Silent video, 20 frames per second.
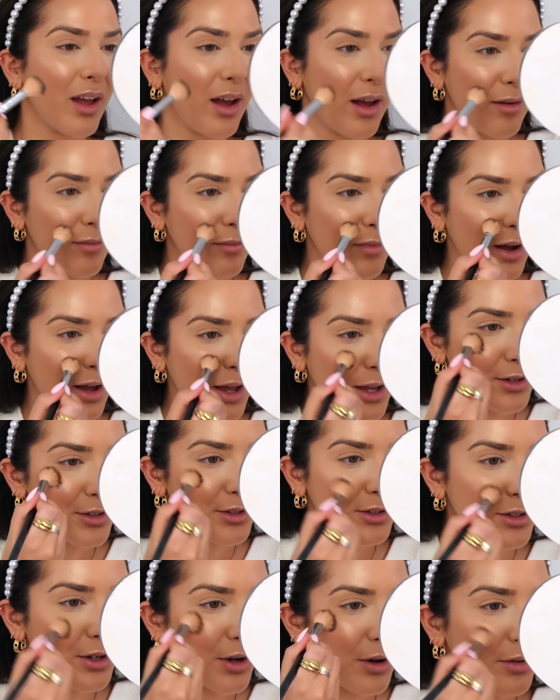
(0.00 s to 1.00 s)
Um,
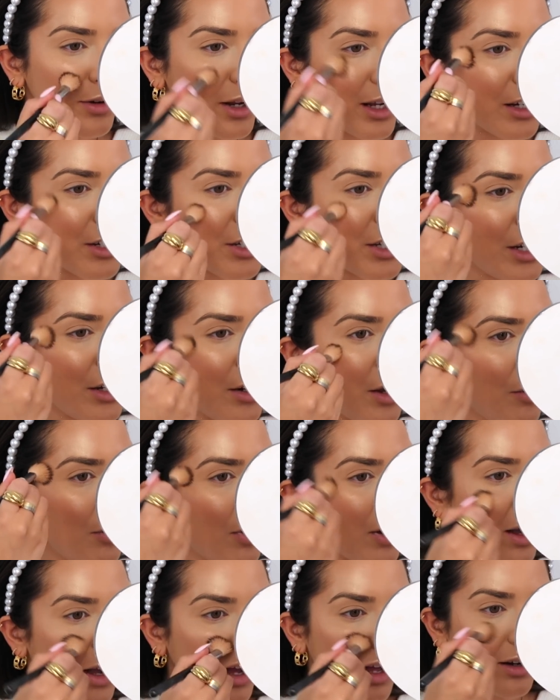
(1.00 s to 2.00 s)
I don't actually know
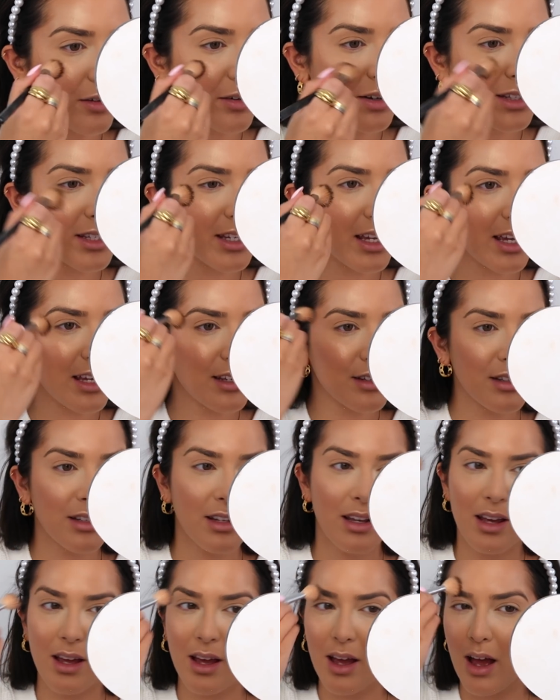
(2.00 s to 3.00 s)
what colour it is.
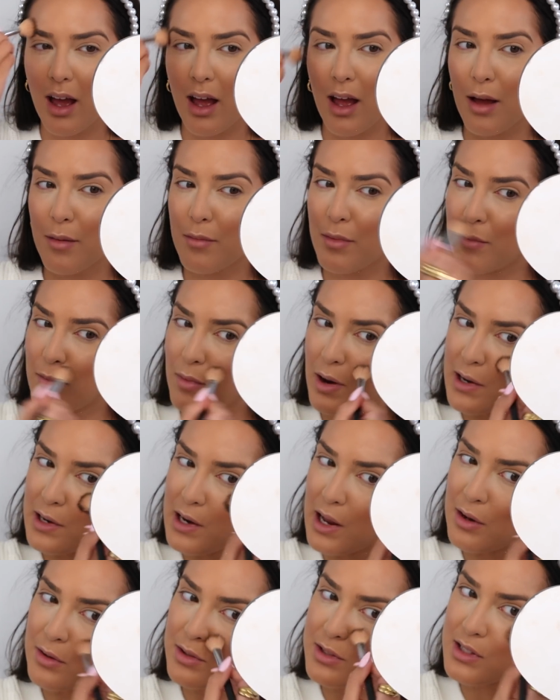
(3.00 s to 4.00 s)
Um, my
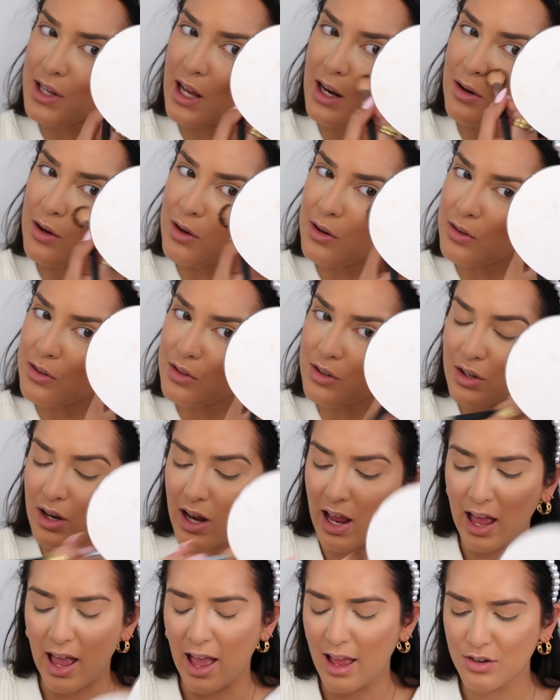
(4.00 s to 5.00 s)
nail salon
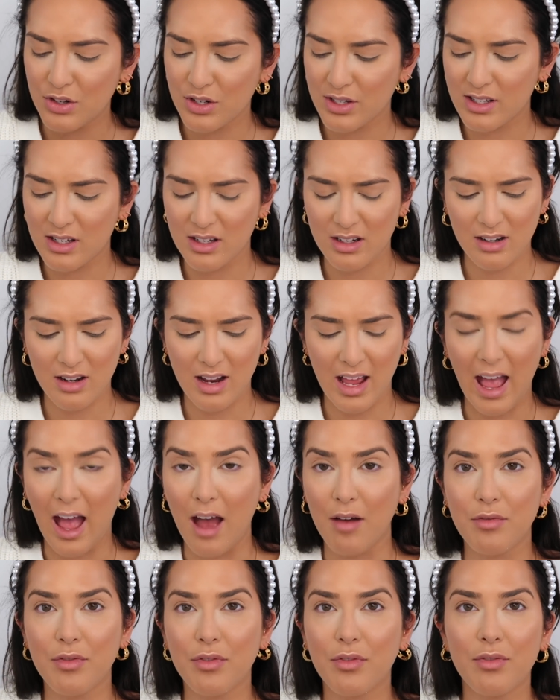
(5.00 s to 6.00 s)
I just
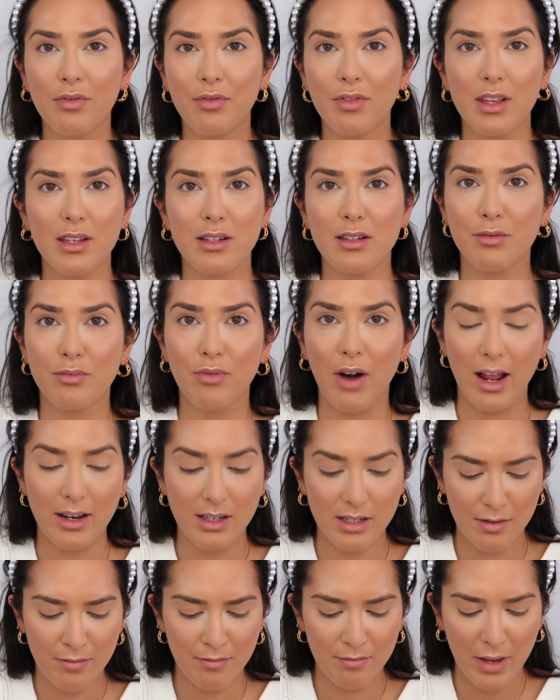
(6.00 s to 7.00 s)
have this
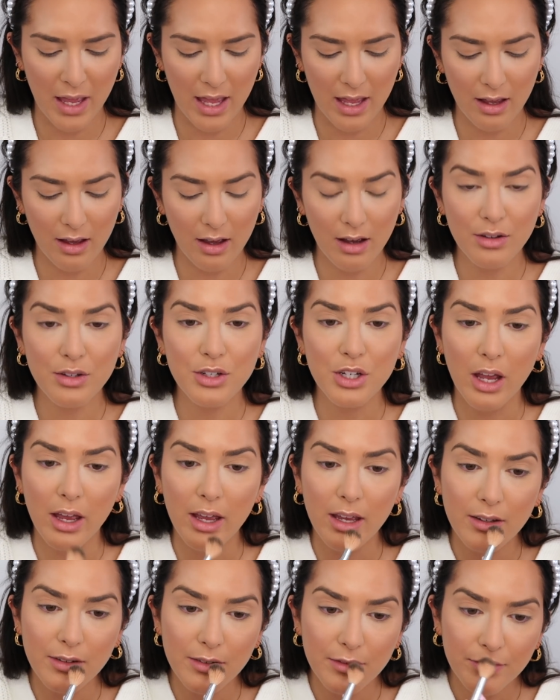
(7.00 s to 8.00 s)
random pink
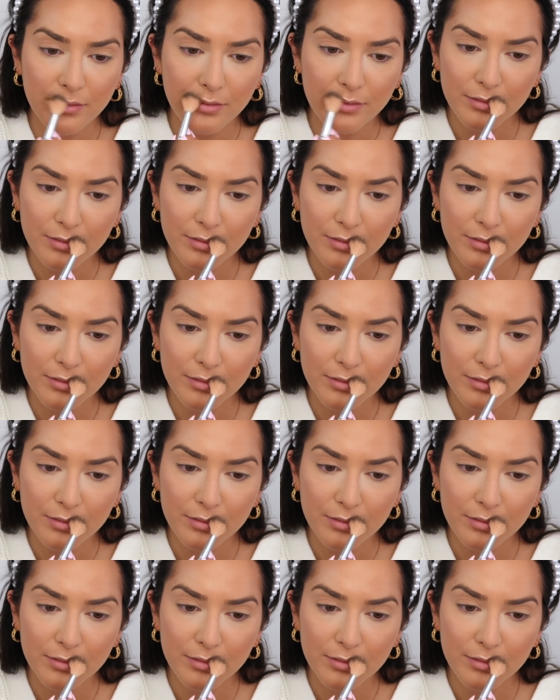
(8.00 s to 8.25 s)
shade